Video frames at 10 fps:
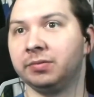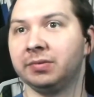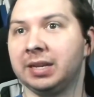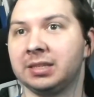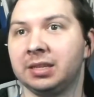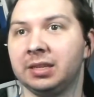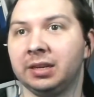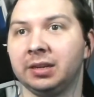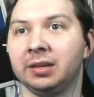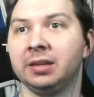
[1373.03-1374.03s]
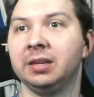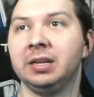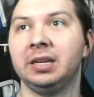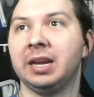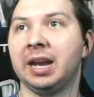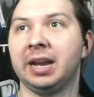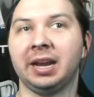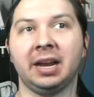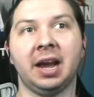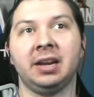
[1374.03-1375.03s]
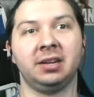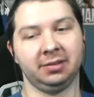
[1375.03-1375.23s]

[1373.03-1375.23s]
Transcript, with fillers: That's the thing. I, I